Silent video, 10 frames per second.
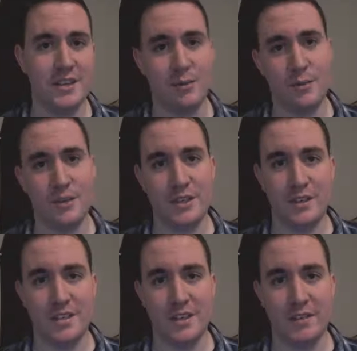I want to make sure
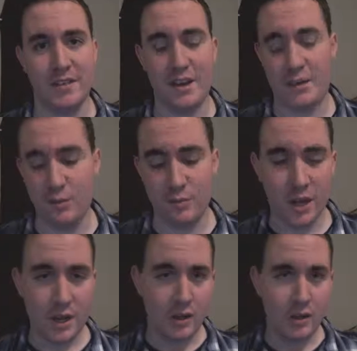it doesn't have that. Nope.
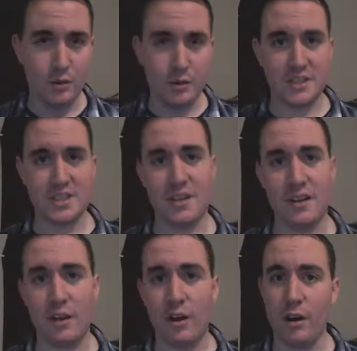You just see
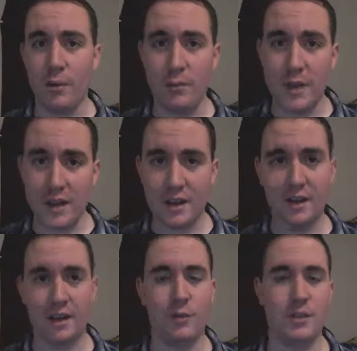it all
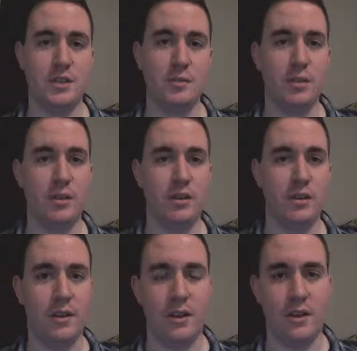immediately once you pull
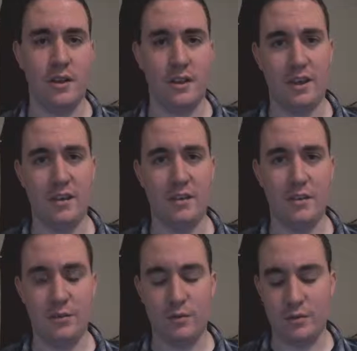
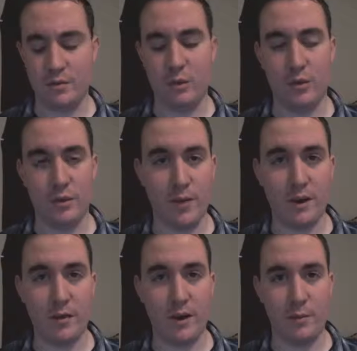the
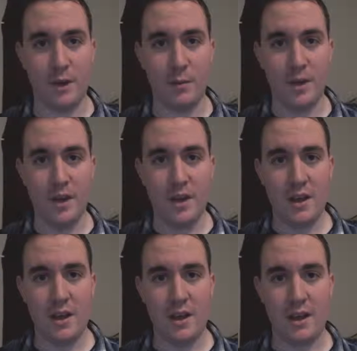menu item up
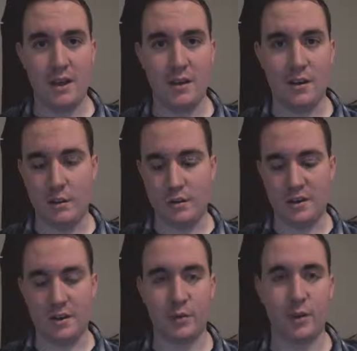and you
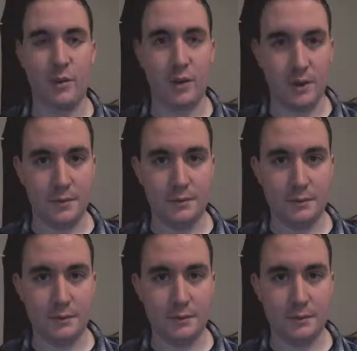select what you want.